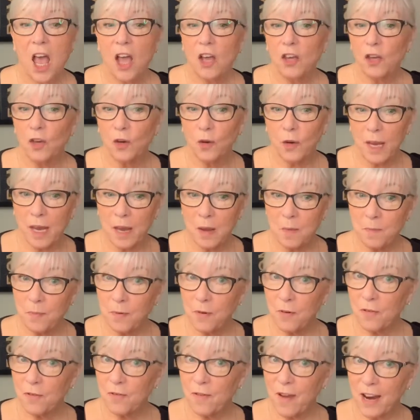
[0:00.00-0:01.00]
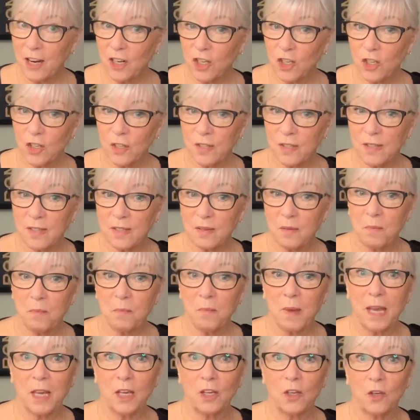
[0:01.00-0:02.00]
Your imperfections
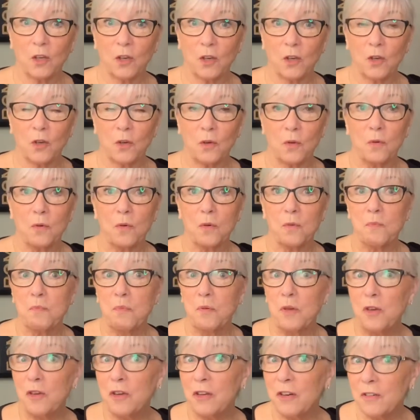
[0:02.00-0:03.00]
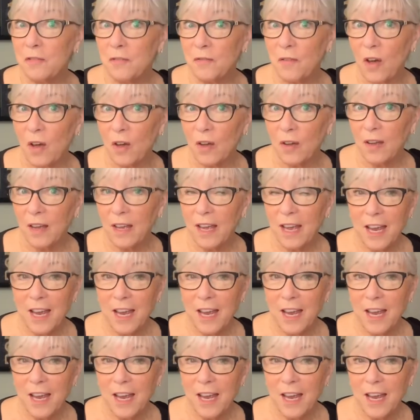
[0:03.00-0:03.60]
make you beautiful.